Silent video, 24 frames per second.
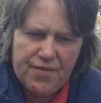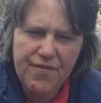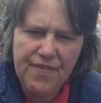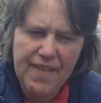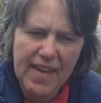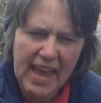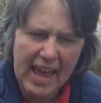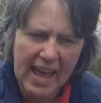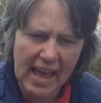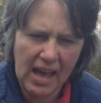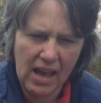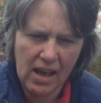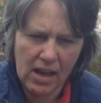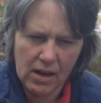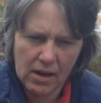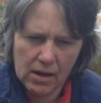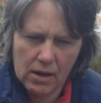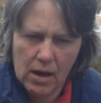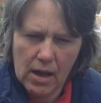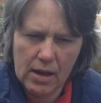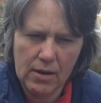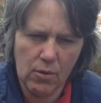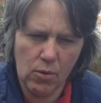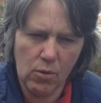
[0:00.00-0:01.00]

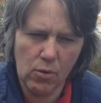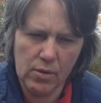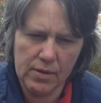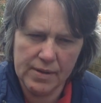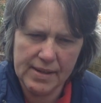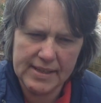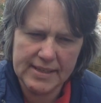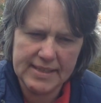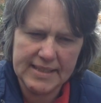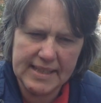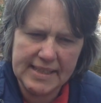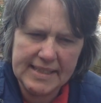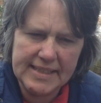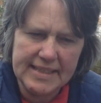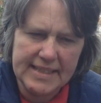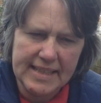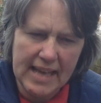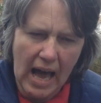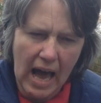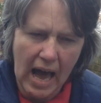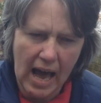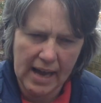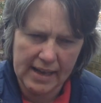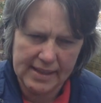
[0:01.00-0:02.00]
fear and all this
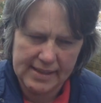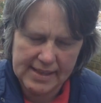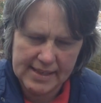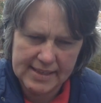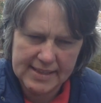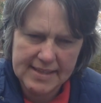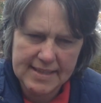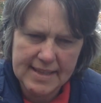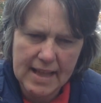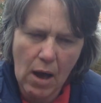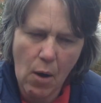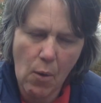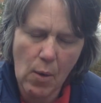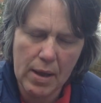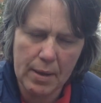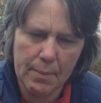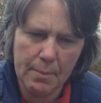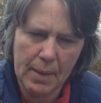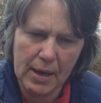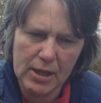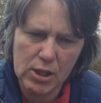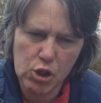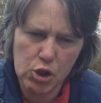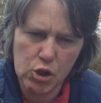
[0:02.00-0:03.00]
anxiety is now
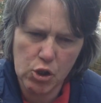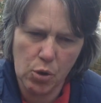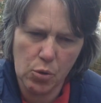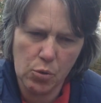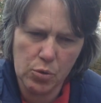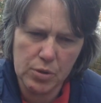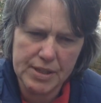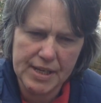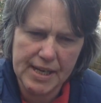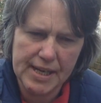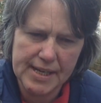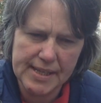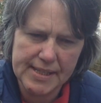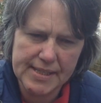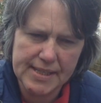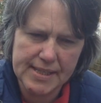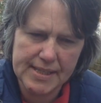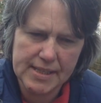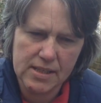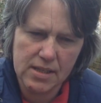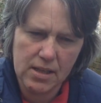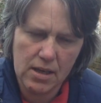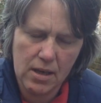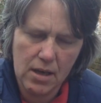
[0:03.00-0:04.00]
in my
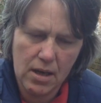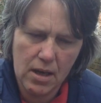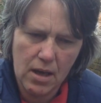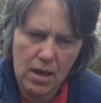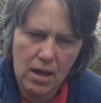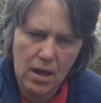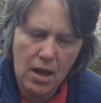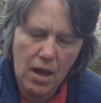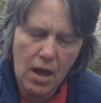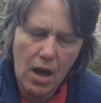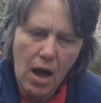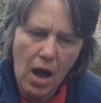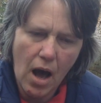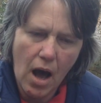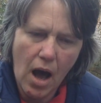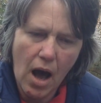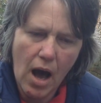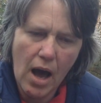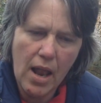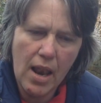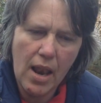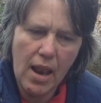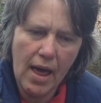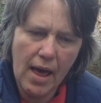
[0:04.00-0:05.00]
shoulders.
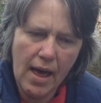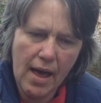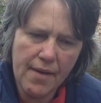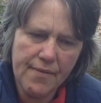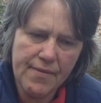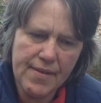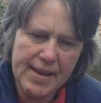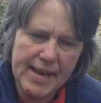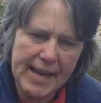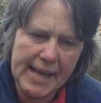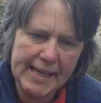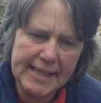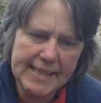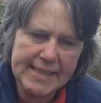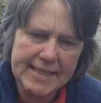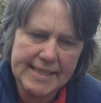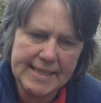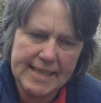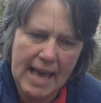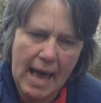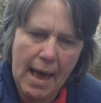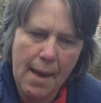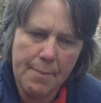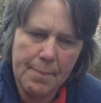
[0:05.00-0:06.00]
I love and
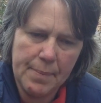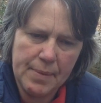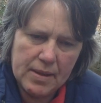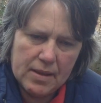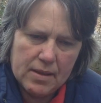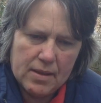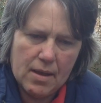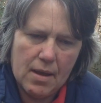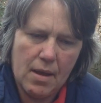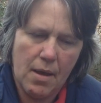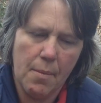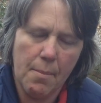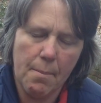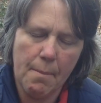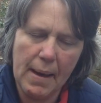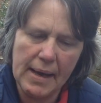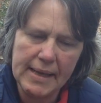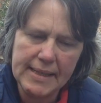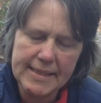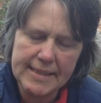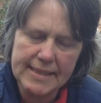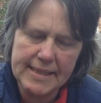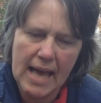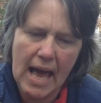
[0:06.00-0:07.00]
accept
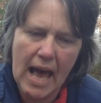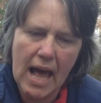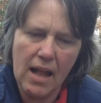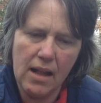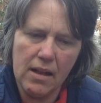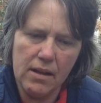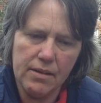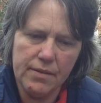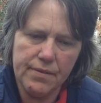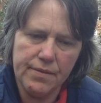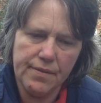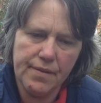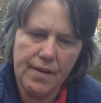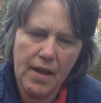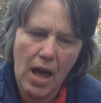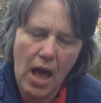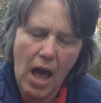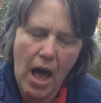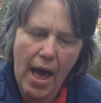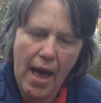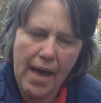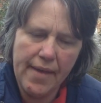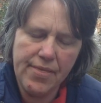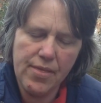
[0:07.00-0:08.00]
myself
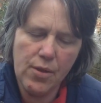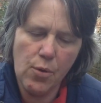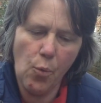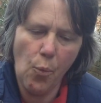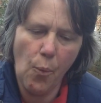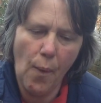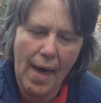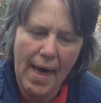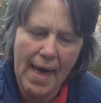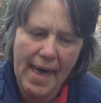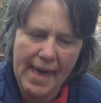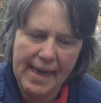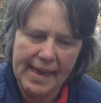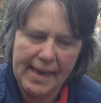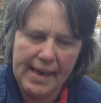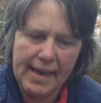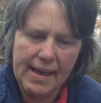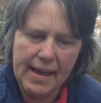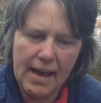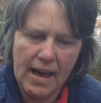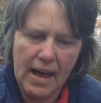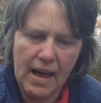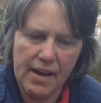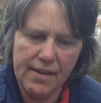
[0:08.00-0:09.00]
and the way
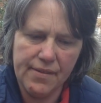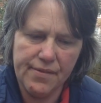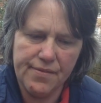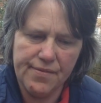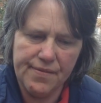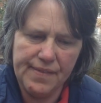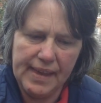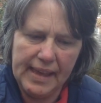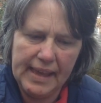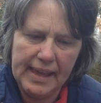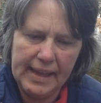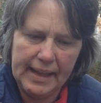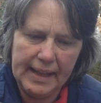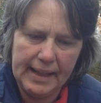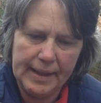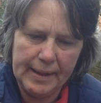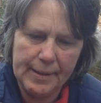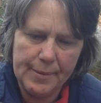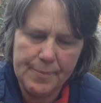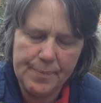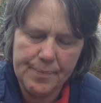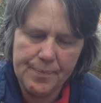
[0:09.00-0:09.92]
I feel.